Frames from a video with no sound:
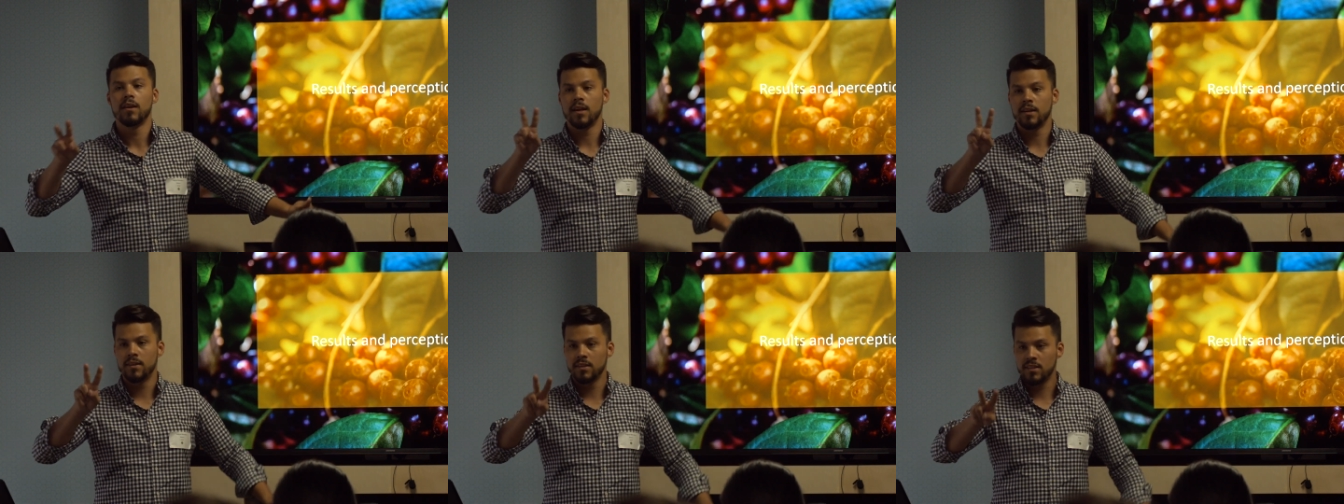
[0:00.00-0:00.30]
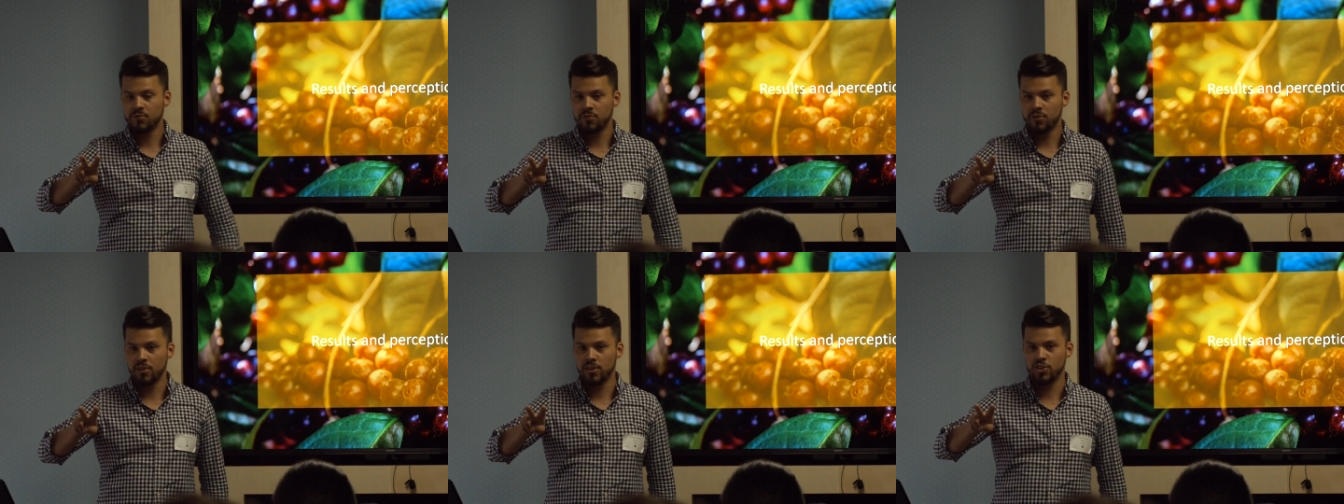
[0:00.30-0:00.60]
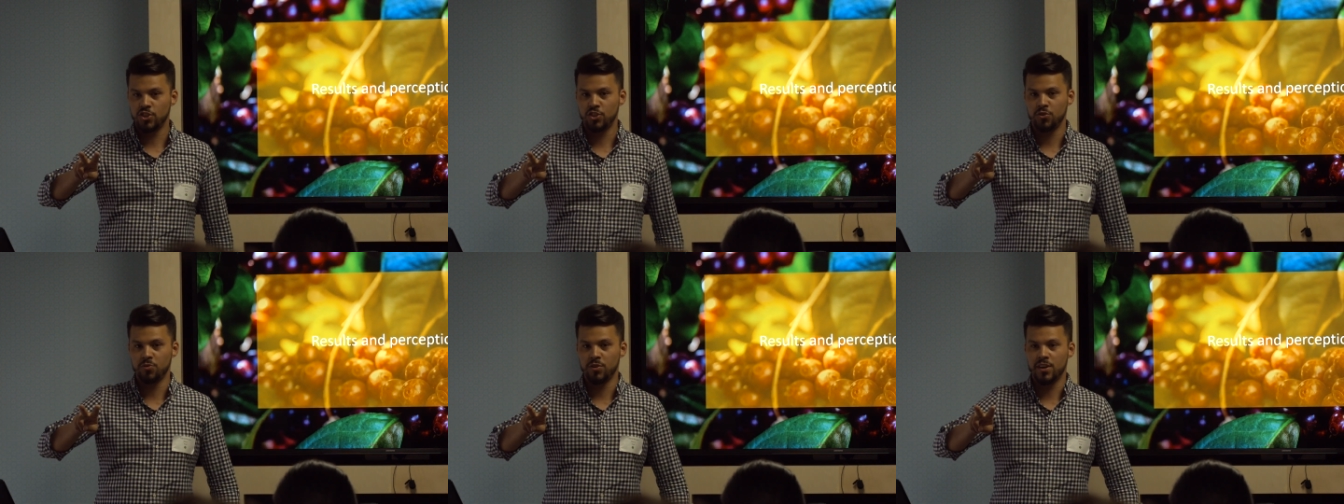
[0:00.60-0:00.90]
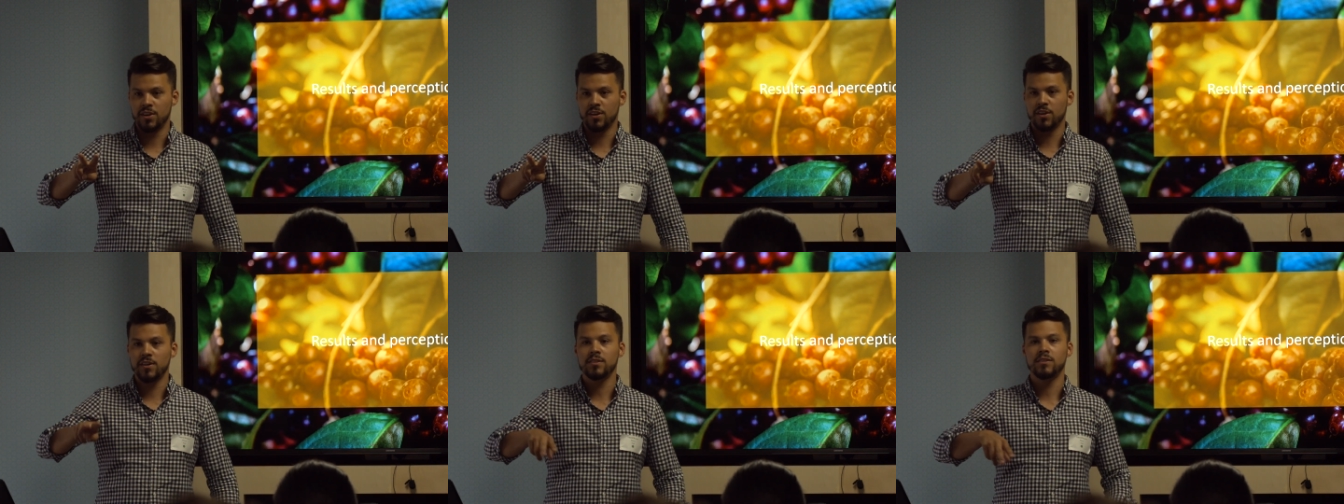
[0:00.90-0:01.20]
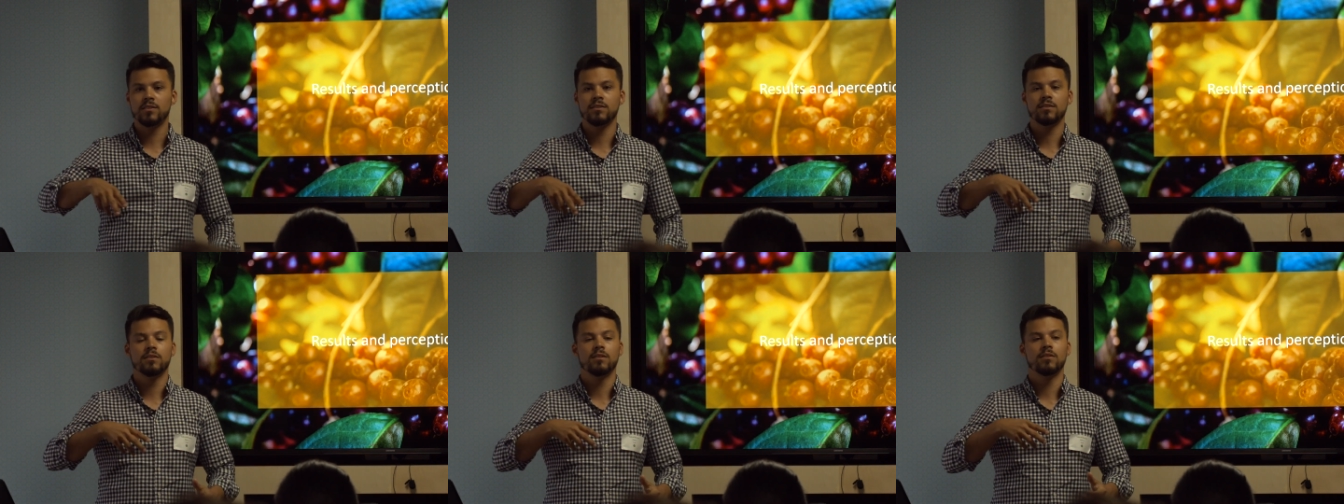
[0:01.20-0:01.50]
In these first two
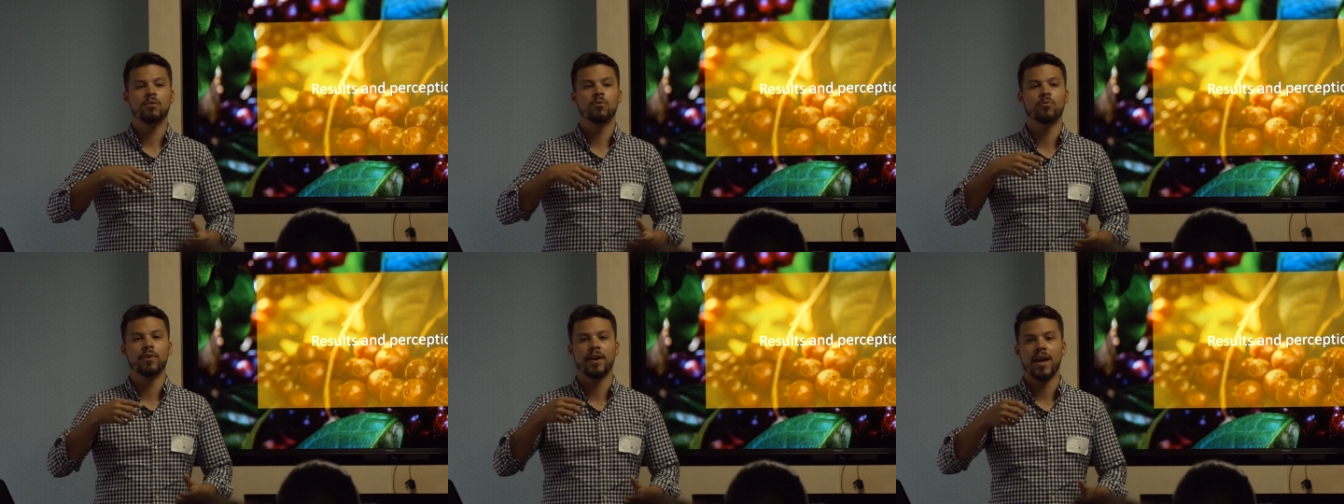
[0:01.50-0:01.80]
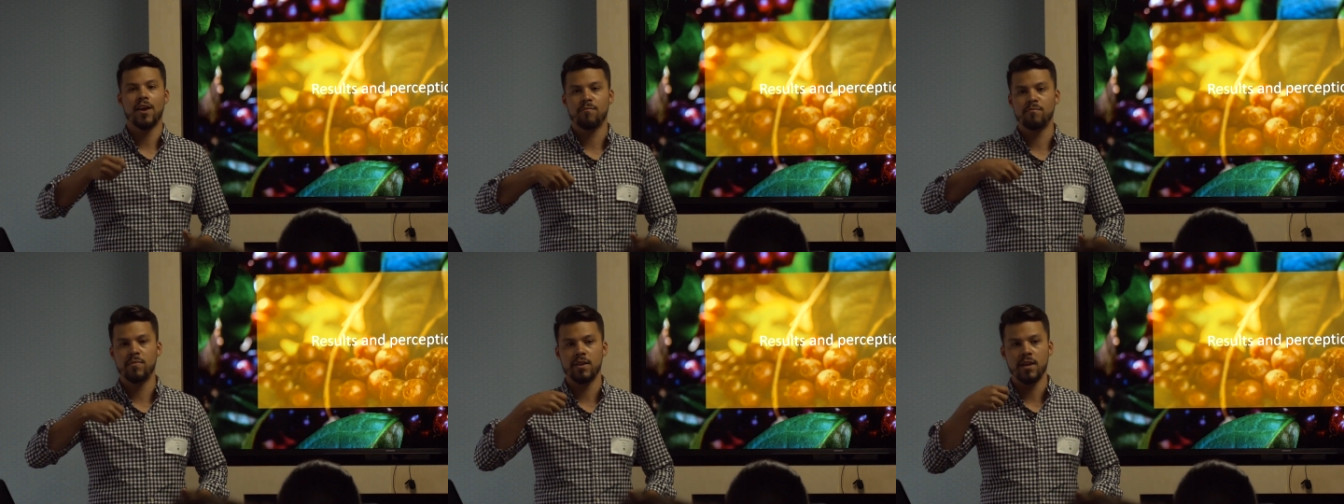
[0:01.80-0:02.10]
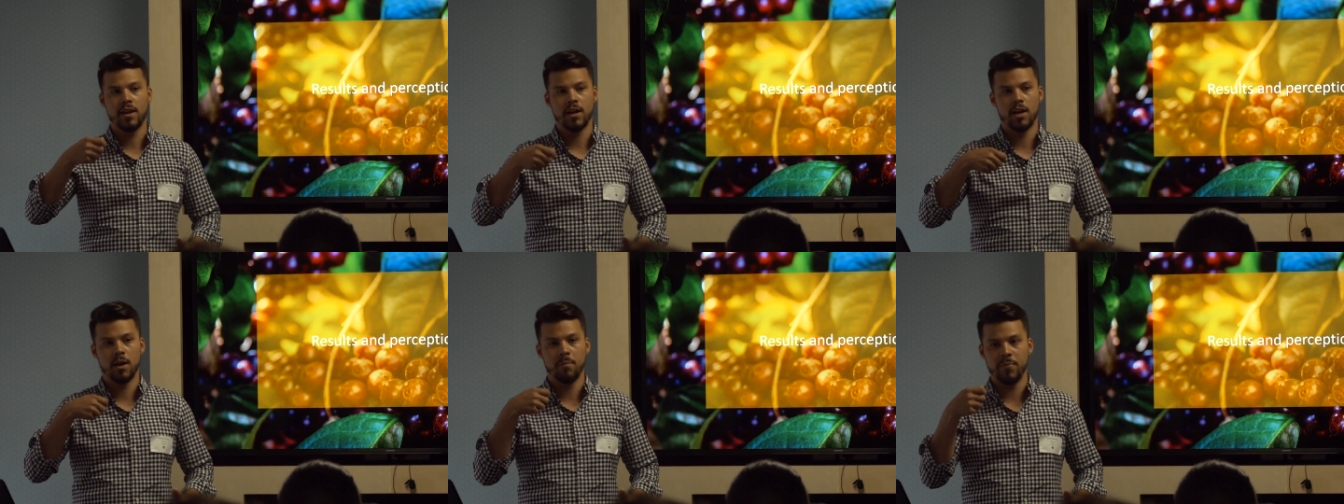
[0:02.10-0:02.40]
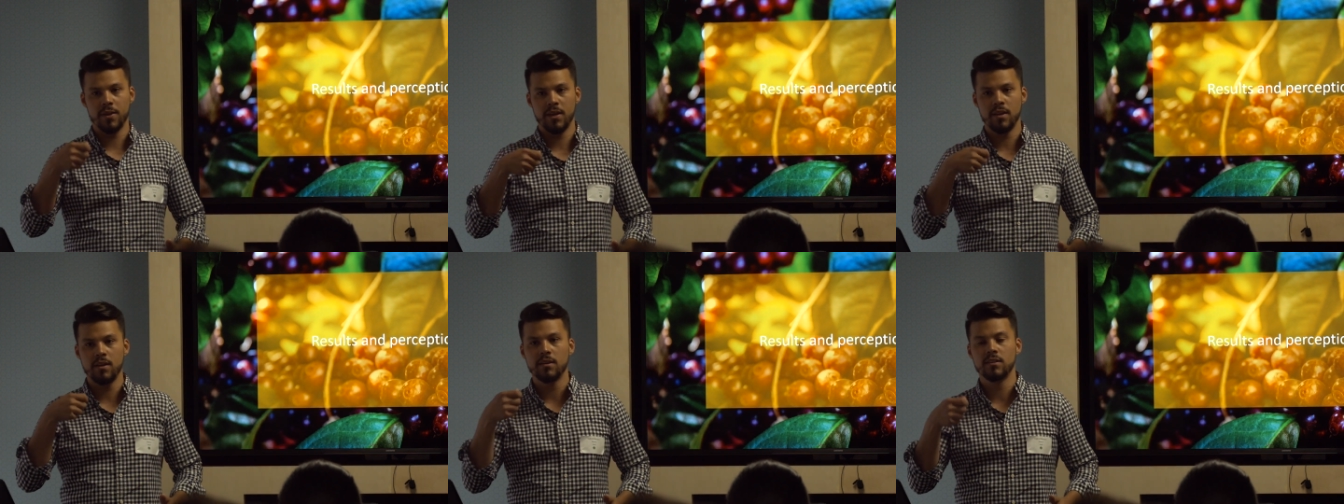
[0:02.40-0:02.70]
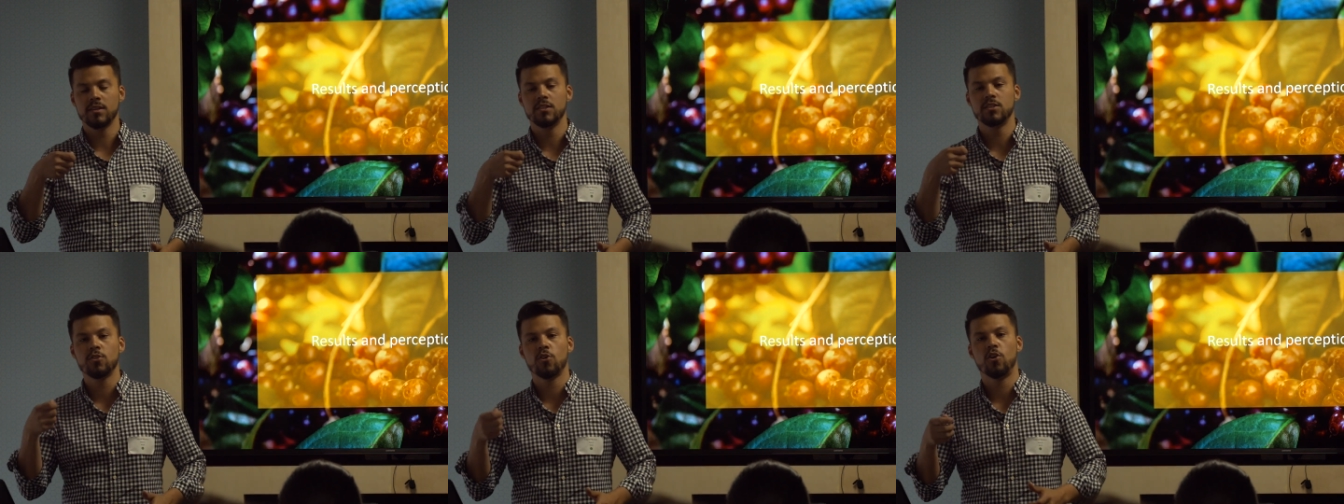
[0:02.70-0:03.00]
years, we have been cupping
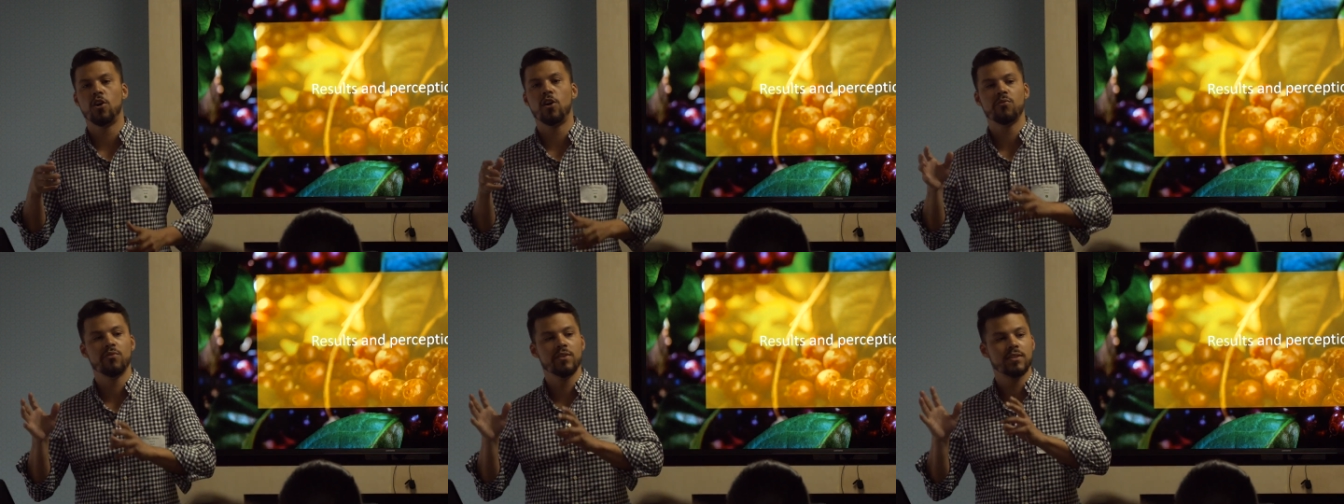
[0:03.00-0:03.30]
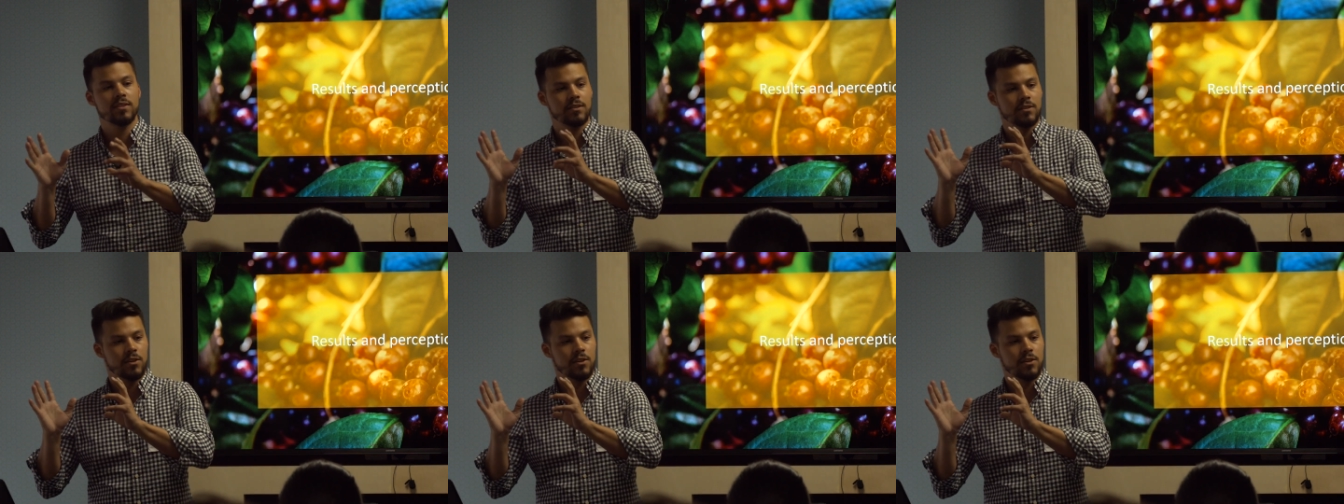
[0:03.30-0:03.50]
these coffees,